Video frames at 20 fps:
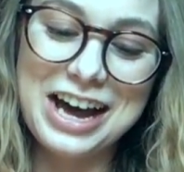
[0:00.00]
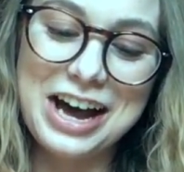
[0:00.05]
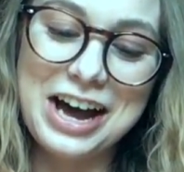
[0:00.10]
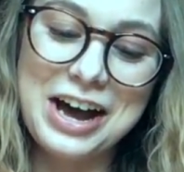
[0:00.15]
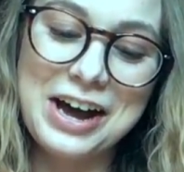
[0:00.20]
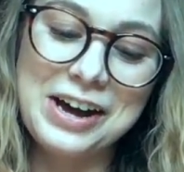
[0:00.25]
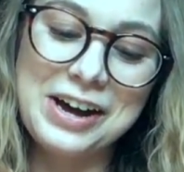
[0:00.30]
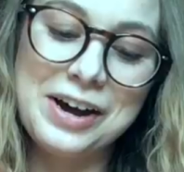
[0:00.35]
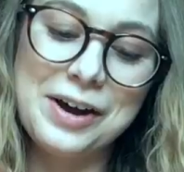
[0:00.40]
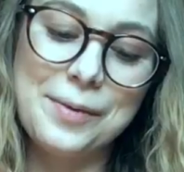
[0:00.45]

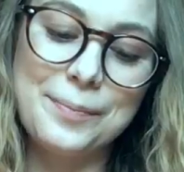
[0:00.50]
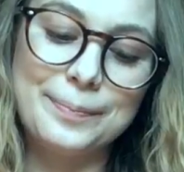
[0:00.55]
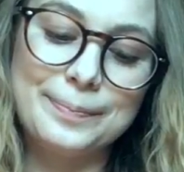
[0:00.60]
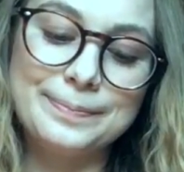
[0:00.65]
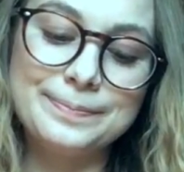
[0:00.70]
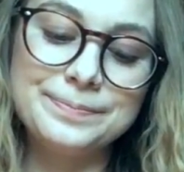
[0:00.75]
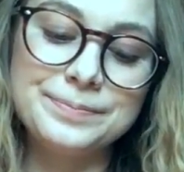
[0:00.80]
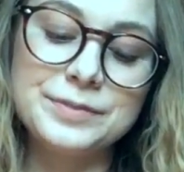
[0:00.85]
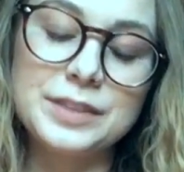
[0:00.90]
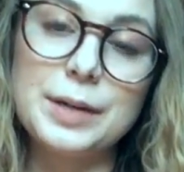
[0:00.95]

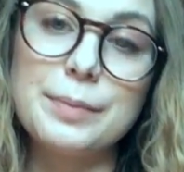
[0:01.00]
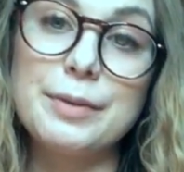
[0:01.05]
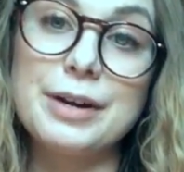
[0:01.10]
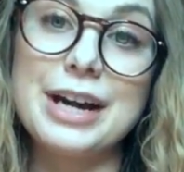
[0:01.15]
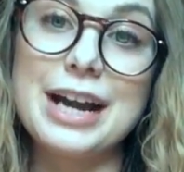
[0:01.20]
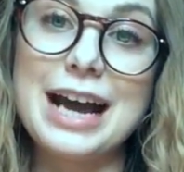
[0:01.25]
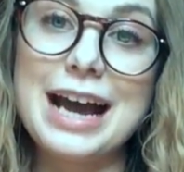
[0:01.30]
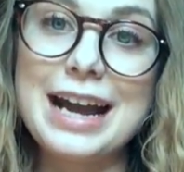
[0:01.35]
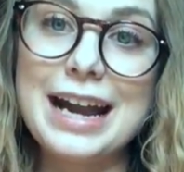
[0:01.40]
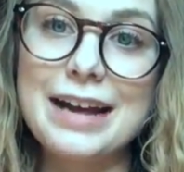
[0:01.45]
Number
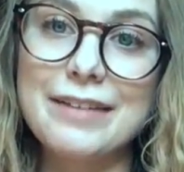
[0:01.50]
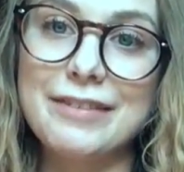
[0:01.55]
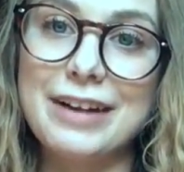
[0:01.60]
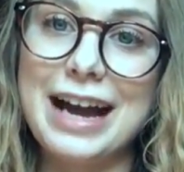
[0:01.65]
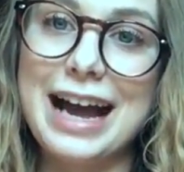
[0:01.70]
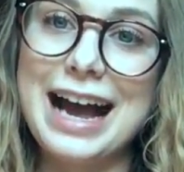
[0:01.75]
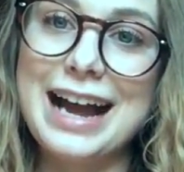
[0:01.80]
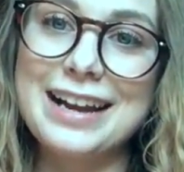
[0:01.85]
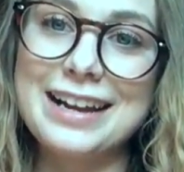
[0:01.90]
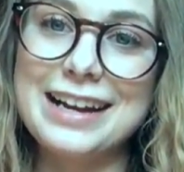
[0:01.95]
9, have I
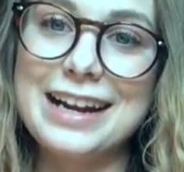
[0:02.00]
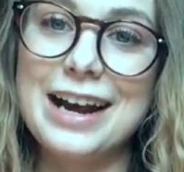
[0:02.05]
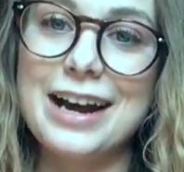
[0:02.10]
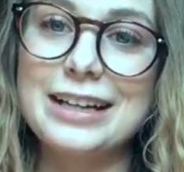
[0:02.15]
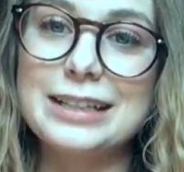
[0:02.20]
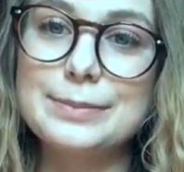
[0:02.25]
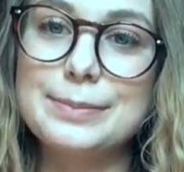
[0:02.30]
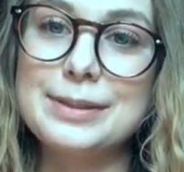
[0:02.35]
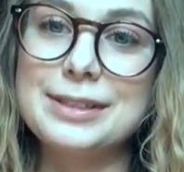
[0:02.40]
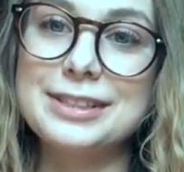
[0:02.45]
had any
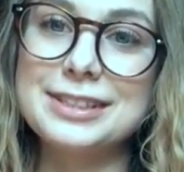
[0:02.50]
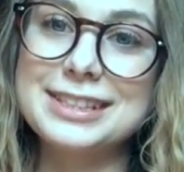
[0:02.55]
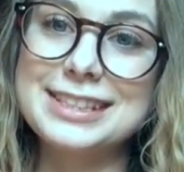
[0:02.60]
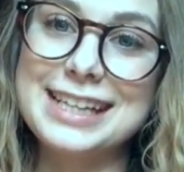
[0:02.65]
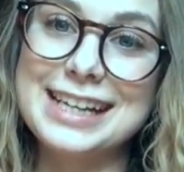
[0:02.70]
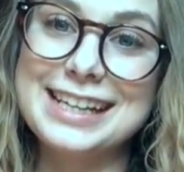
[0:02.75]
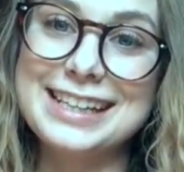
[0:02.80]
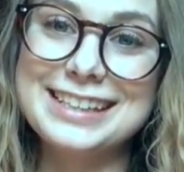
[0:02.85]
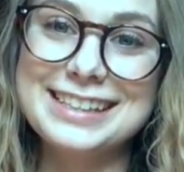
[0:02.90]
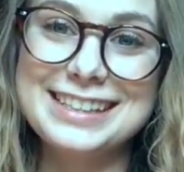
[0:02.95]
hospital
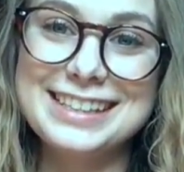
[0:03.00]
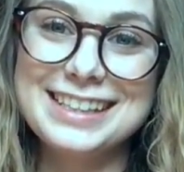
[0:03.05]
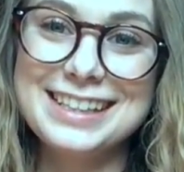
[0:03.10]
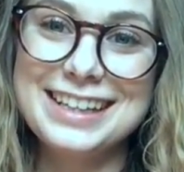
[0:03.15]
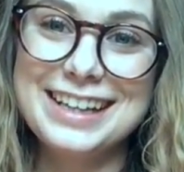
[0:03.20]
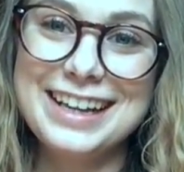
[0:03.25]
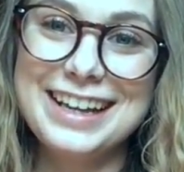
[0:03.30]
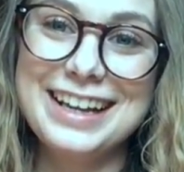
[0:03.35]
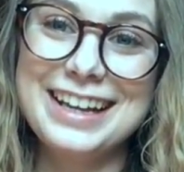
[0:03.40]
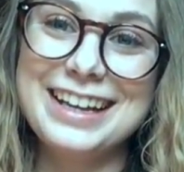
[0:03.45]
stays?
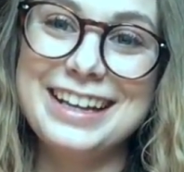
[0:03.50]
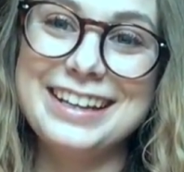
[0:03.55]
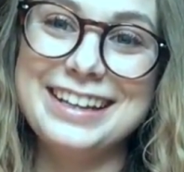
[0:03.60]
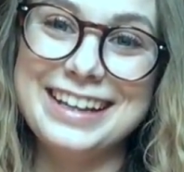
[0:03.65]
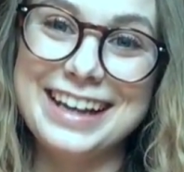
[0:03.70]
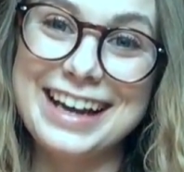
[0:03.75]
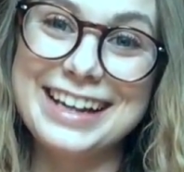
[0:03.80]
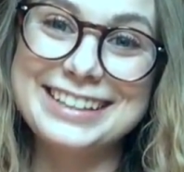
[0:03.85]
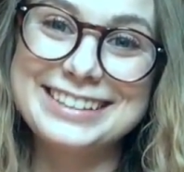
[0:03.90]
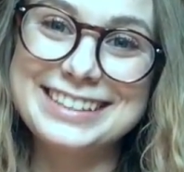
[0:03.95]

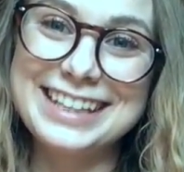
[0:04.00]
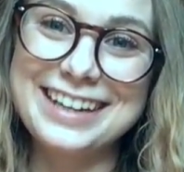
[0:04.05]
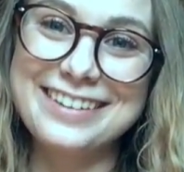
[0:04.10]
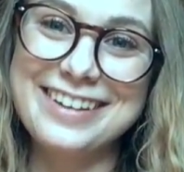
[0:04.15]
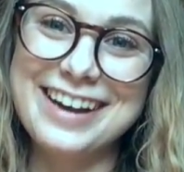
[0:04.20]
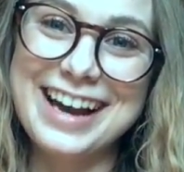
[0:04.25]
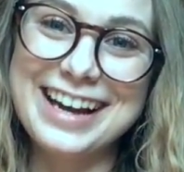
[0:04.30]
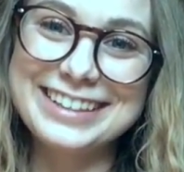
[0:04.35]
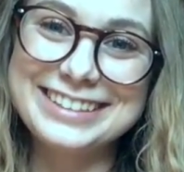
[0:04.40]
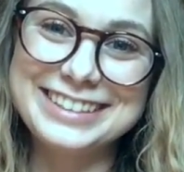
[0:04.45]
Yes,
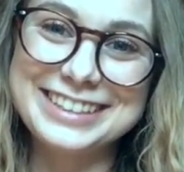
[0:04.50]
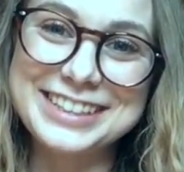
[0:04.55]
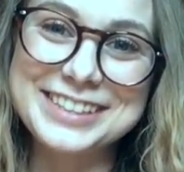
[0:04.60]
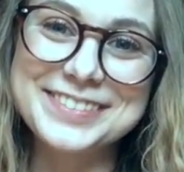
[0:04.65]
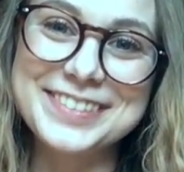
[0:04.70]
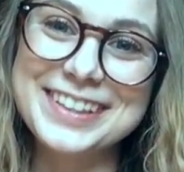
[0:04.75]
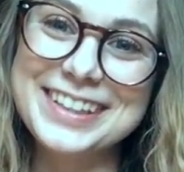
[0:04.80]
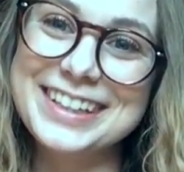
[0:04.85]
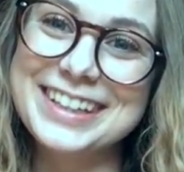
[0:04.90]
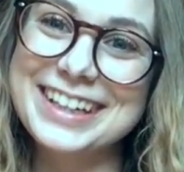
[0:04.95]
I've had too
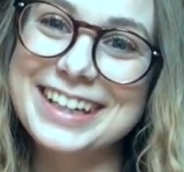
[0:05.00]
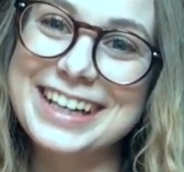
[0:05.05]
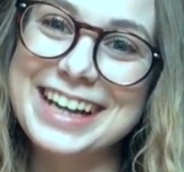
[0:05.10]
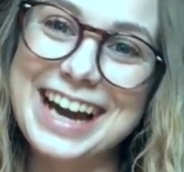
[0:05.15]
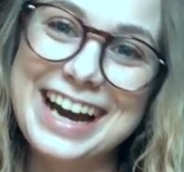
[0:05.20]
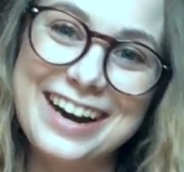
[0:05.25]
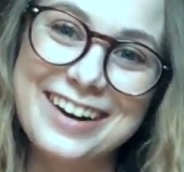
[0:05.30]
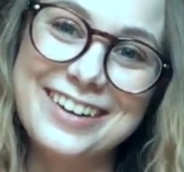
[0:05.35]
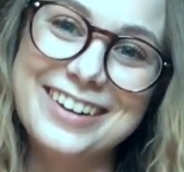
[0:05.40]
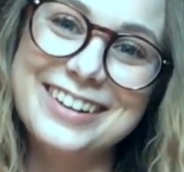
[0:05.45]
many to
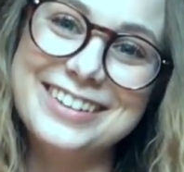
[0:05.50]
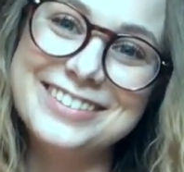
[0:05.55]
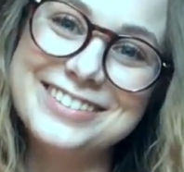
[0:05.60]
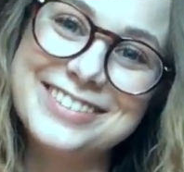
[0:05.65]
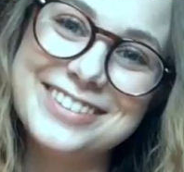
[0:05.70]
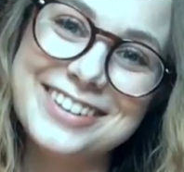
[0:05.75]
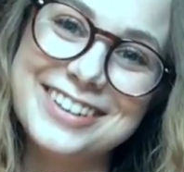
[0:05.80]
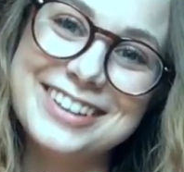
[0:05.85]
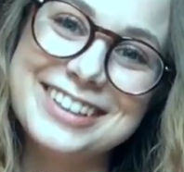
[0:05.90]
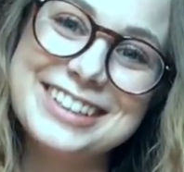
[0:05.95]
count,
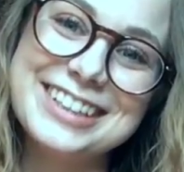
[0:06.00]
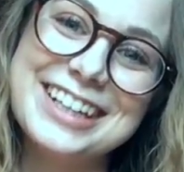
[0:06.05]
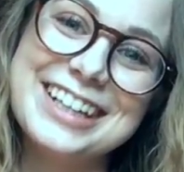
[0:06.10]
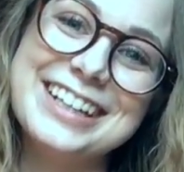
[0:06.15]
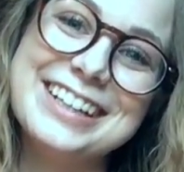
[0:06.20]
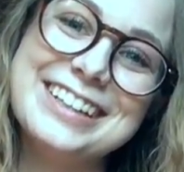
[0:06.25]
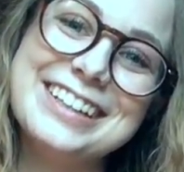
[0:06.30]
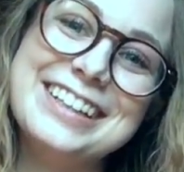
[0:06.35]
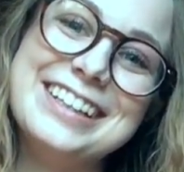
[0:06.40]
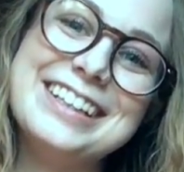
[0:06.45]

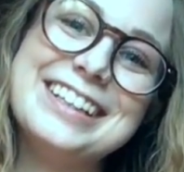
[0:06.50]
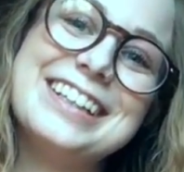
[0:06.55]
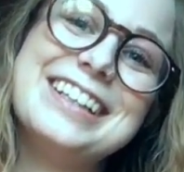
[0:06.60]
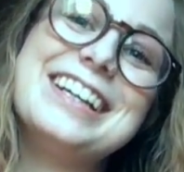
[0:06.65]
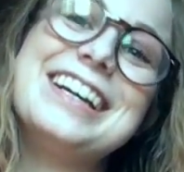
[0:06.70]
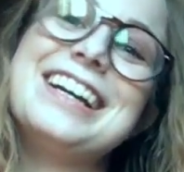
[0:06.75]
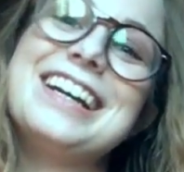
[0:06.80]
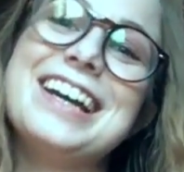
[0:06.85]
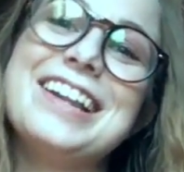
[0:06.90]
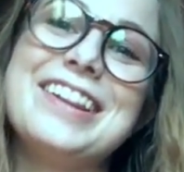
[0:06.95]
unfortunately.
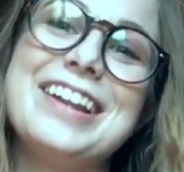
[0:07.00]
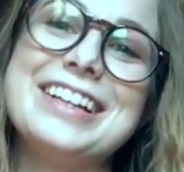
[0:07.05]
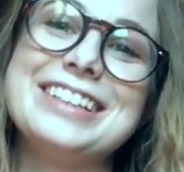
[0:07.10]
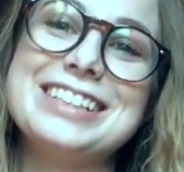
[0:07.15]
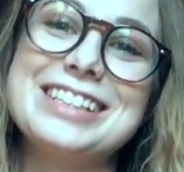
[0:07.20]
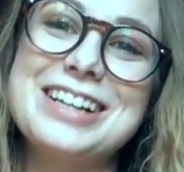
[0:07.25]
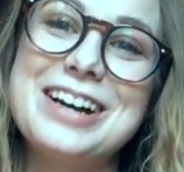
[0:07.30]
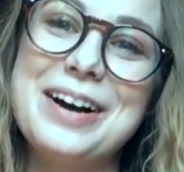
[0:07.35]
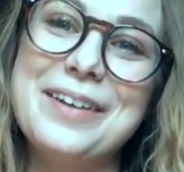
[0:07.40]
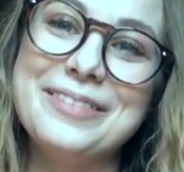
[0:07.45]
That's
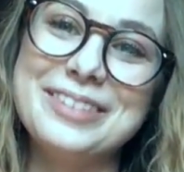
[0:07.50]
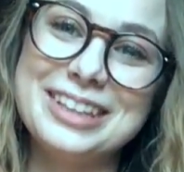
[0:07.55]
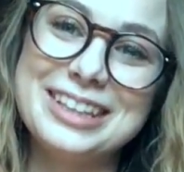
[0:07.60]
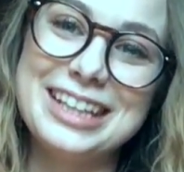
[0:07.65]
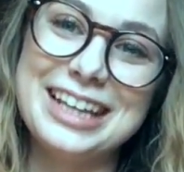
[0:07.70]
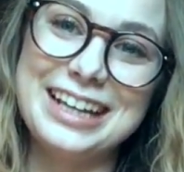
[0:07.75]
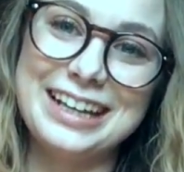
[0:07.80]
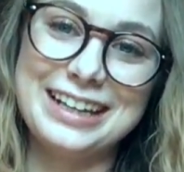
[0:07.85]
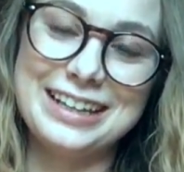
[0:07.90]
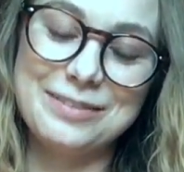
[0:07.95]
a common
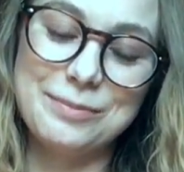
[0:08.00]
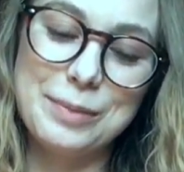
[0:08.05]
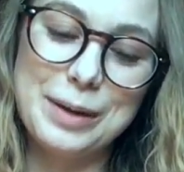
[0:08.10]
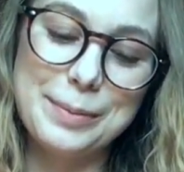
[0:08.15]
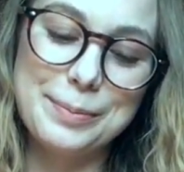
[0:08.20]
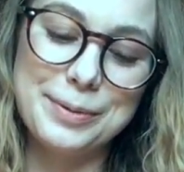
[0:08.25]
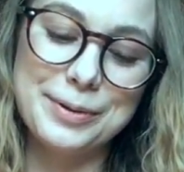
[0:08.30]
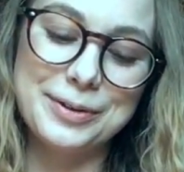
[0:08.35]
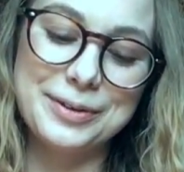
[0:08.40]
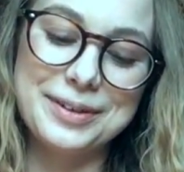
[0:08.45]
thing in
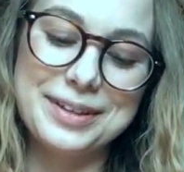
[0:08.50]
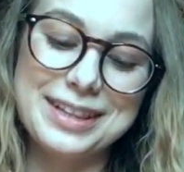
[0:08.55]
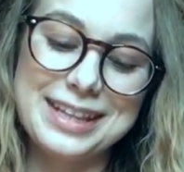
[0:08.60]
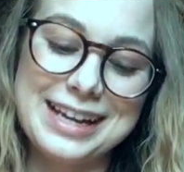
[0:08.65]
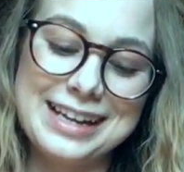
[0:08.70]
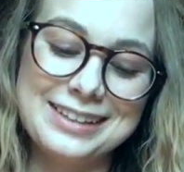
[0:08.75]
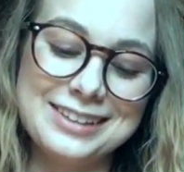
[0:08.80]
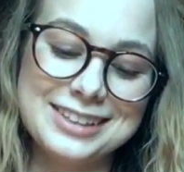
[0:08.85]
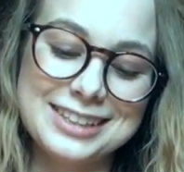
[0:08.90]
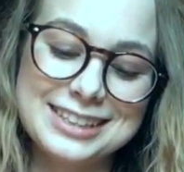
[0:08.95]
people with
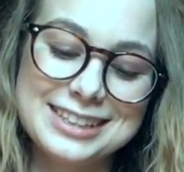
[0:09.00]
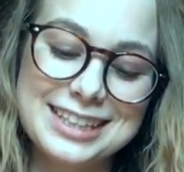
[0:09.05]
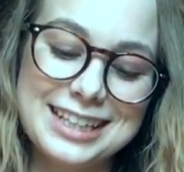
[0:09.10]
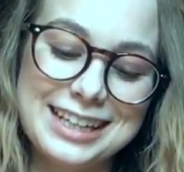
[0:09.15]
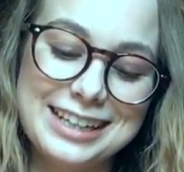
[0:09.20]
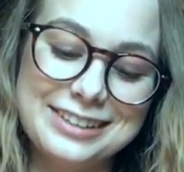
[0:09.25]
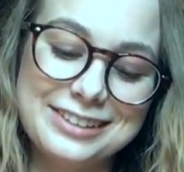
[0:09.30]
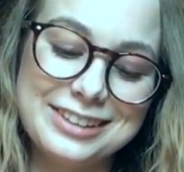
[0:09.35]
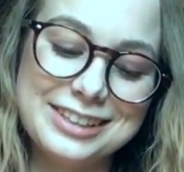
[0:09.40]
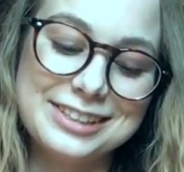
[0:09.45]
Ehlers
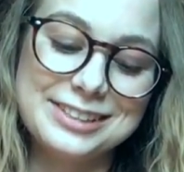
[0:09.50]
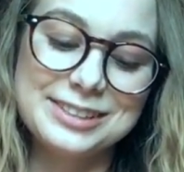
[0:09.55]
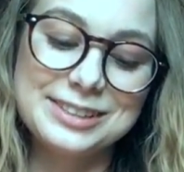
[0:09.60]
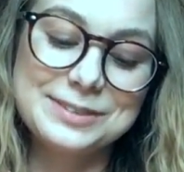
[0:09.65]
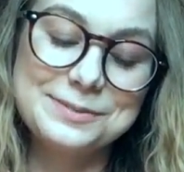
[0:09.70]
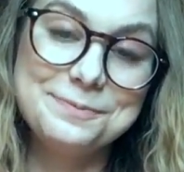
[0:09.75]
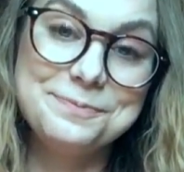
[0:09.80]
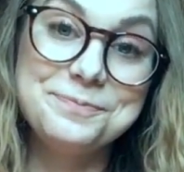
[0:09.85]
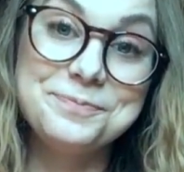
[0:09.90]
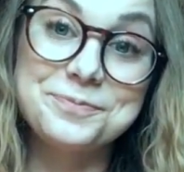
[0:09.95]

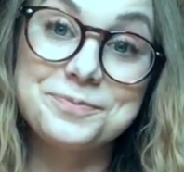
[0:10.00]
Danlos.